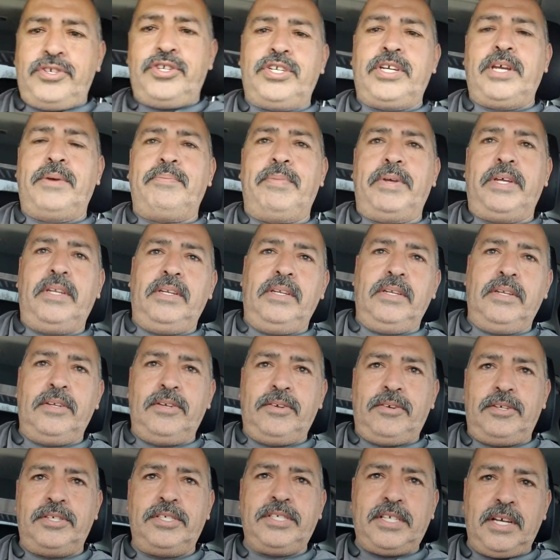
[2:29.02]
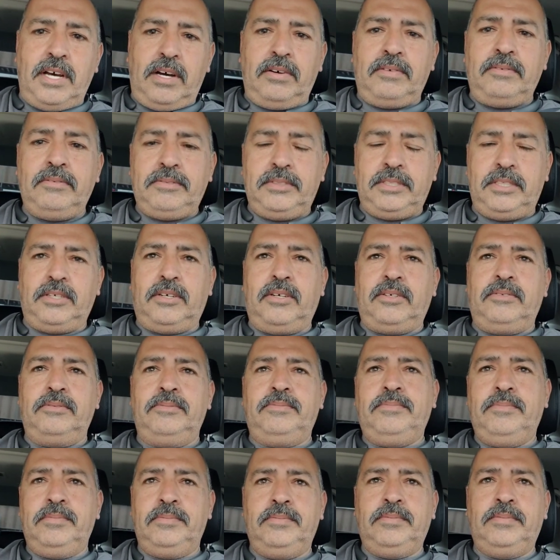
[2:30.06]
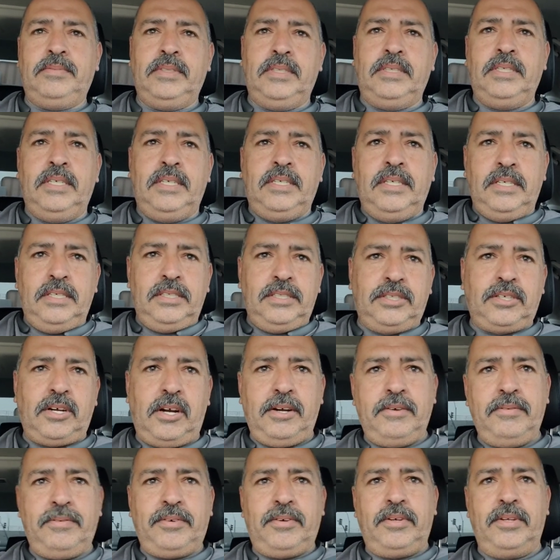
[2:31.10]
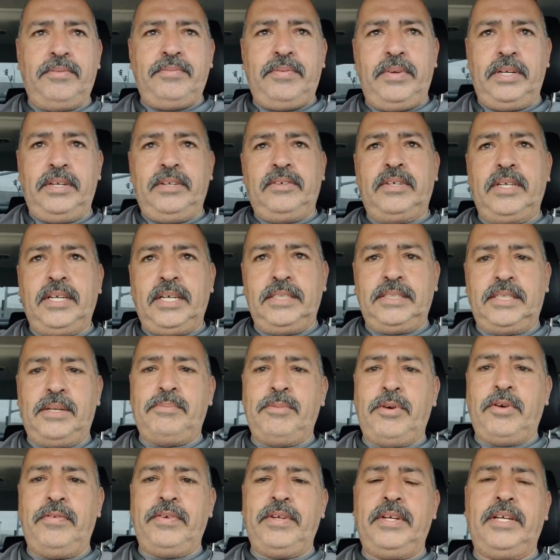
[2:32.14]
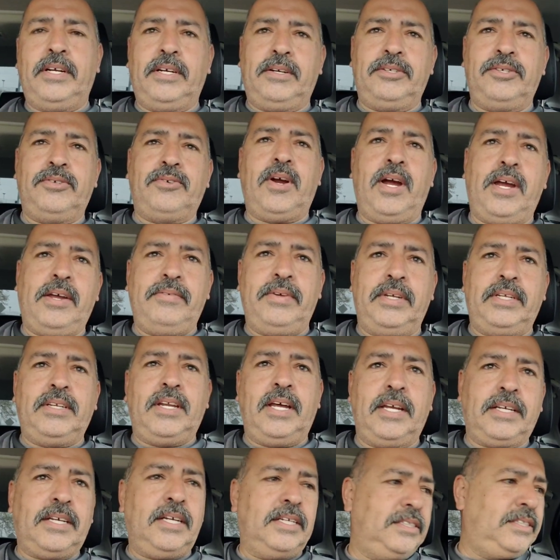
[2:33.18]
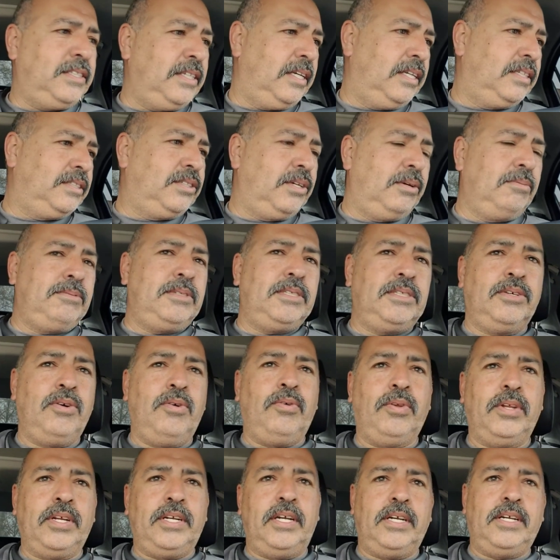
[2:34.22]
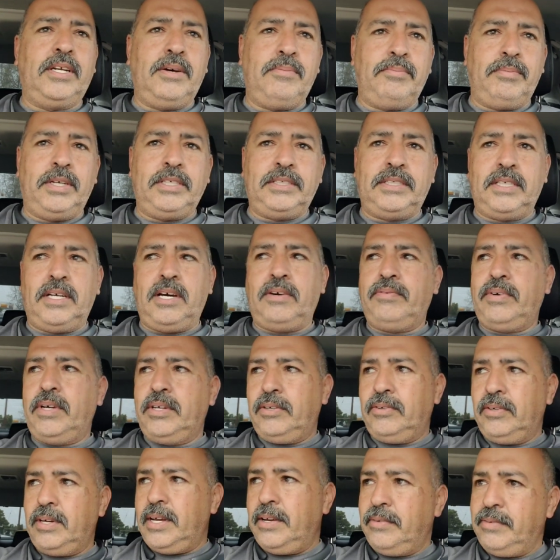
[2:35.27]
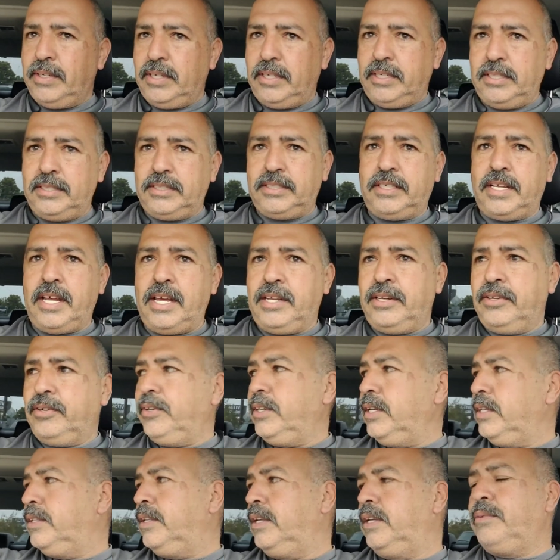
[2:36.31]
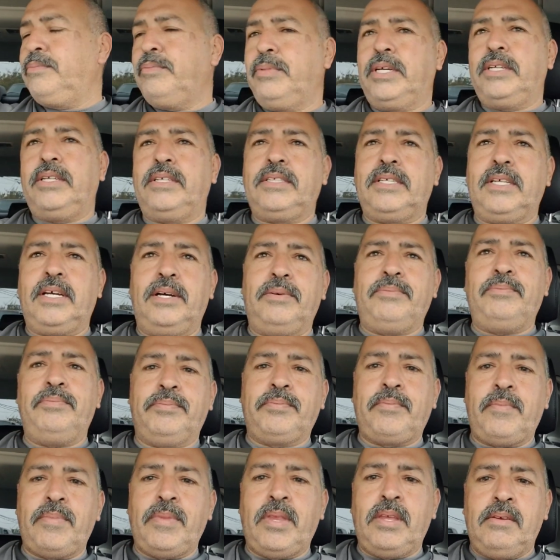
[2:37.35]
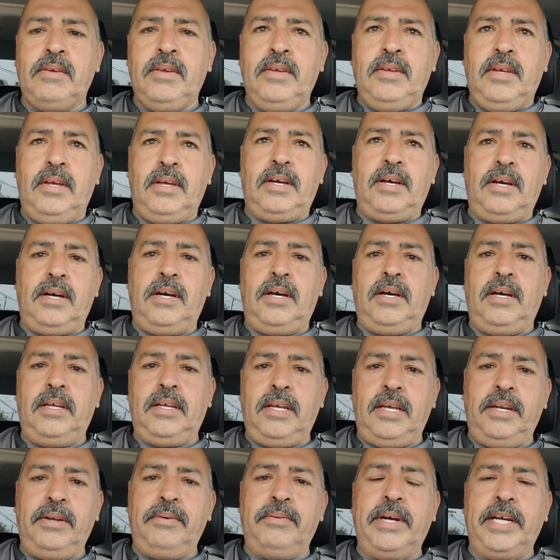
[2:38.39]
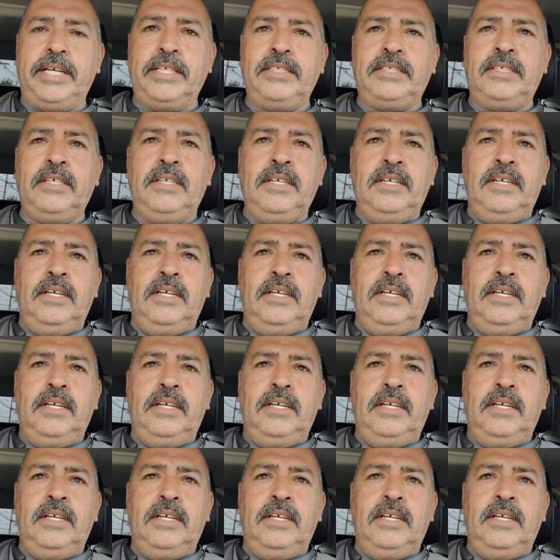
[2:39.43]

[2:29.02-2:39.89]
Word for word: ship it yourself. So, sorry for the video, guys. I'm over here driving, like I said, so I'm just holding it up myself. I don't have it on a stand or anything, but um, uh, anyways,